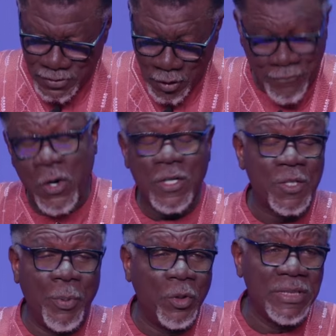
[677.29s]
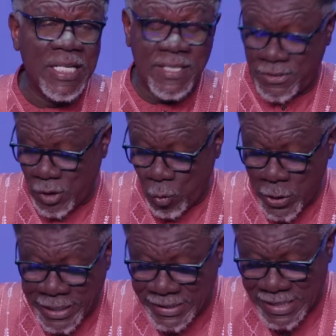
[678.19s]
Of course, boldness is not
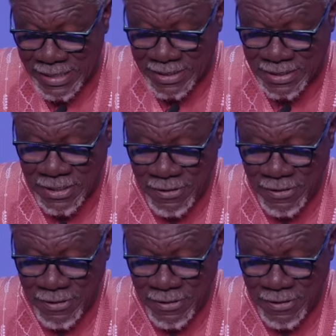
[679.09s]
wickedness.